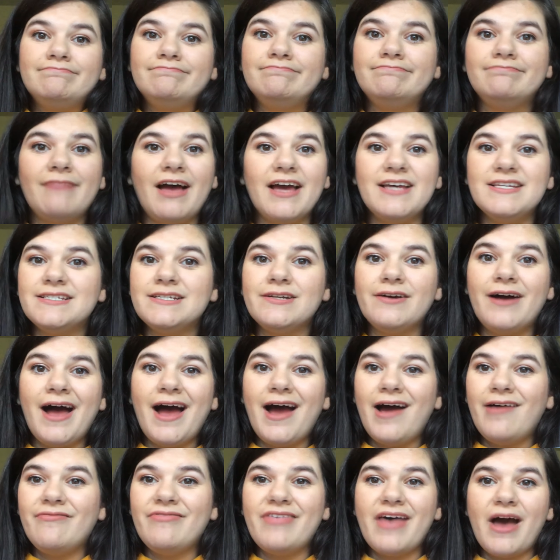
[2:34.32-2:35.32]
I still
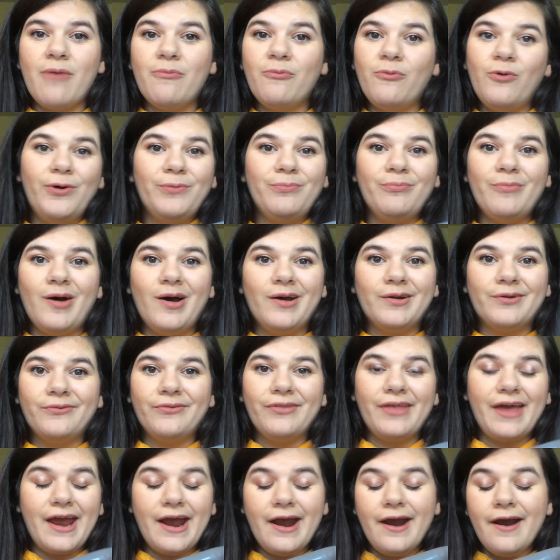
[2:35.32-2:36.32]
have that one bottle
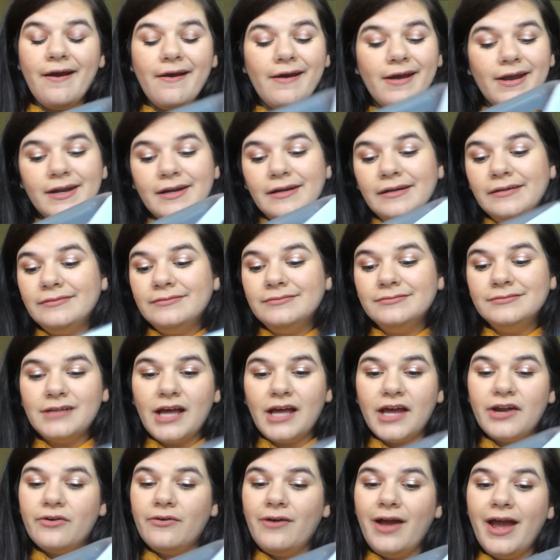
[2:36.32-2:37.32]
there, and
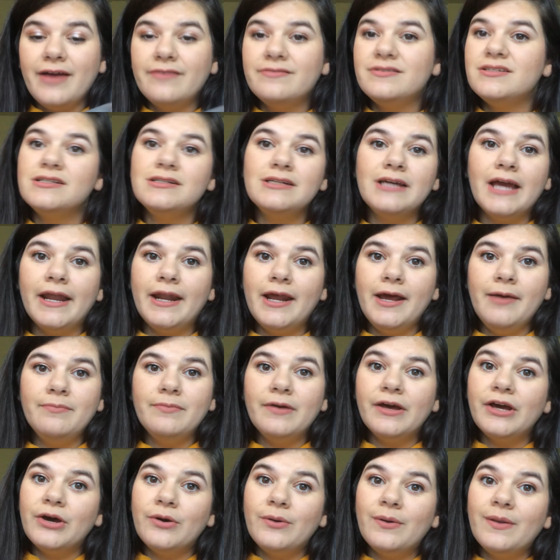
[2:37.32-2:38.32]
I don't have to get up
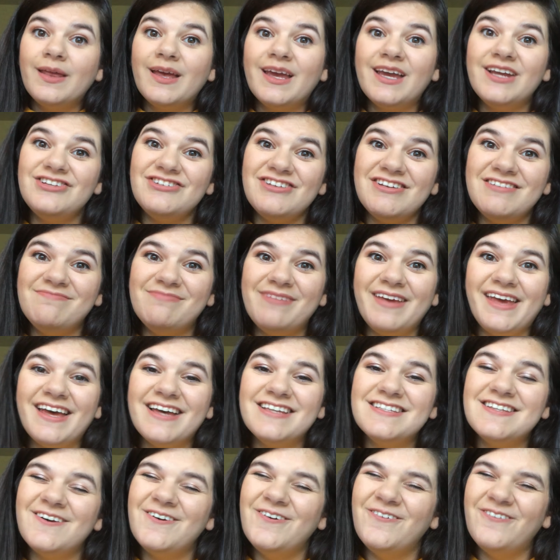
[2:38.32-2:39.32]
and go to the kitchen,
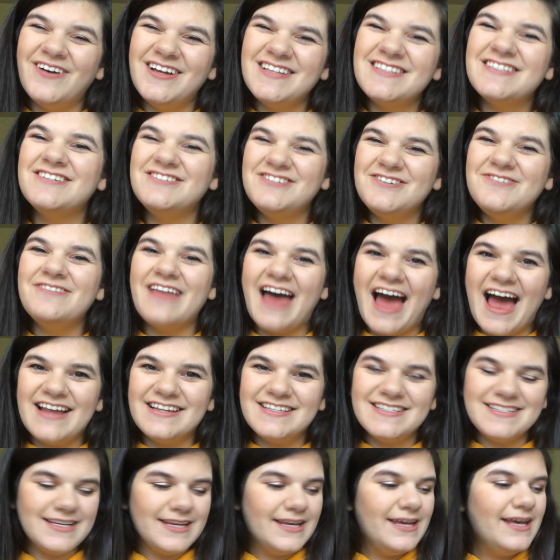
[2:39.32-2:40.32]
because who wants to do
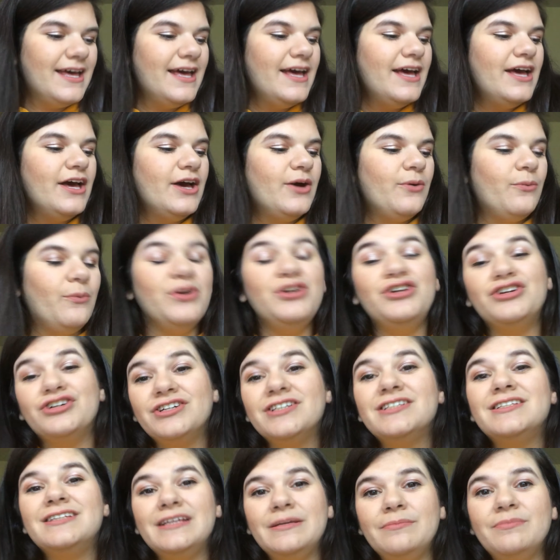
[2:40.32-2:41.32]
that when you're
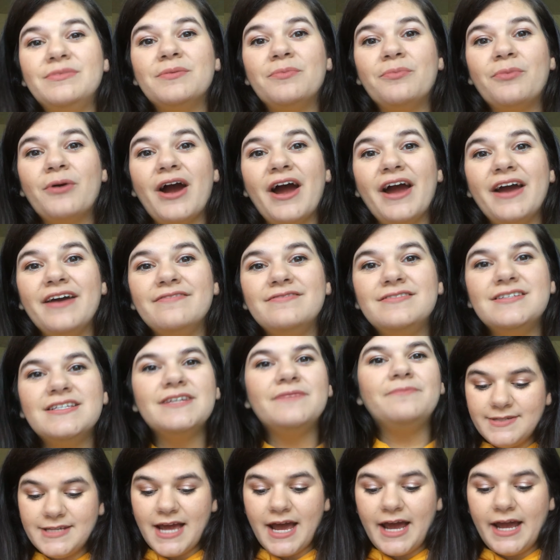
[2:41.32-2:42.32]
sleep deprived?
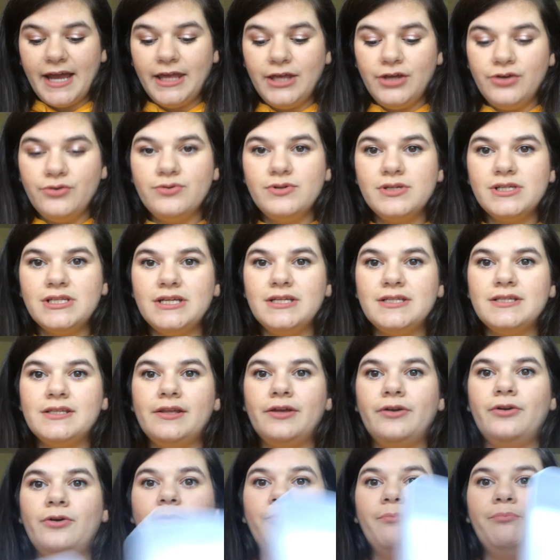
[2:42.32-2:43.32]
I use these
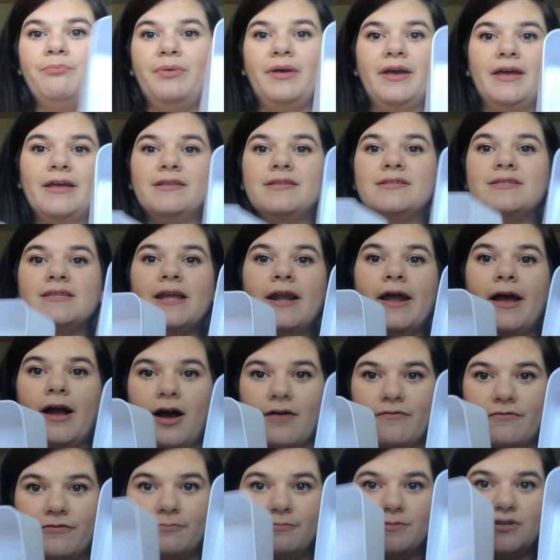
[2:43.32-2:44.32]
little bins that I
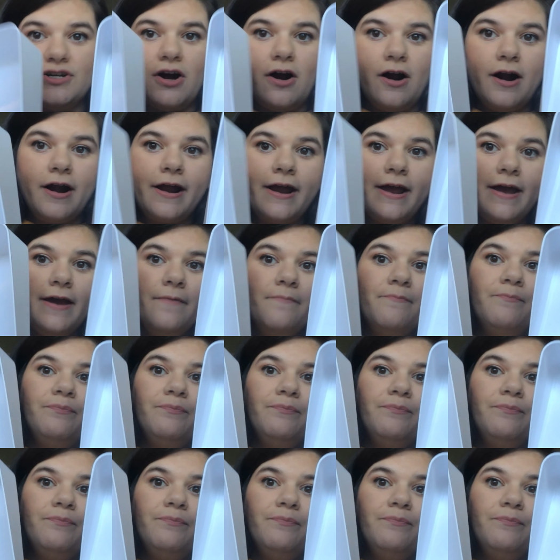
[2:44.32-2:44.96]
got from Target,